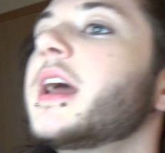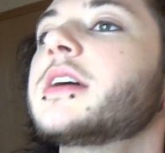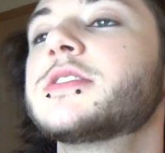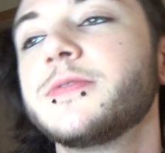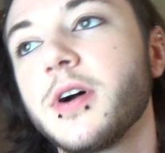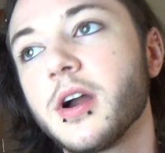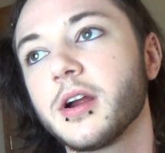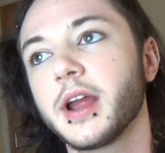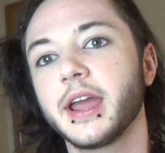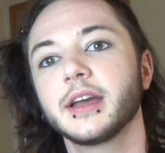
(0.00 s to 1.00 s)
As
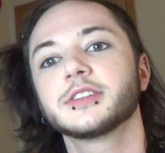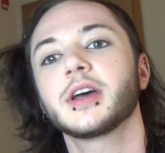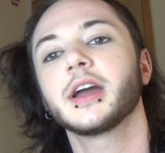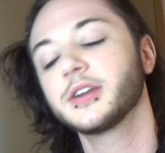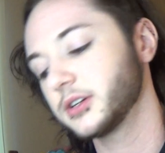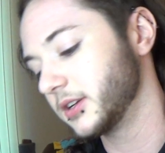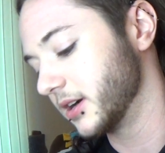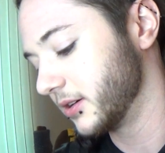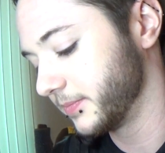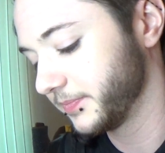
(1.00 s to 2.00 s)
far as I could
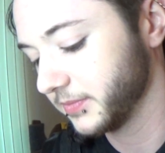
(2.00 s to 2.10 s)
go.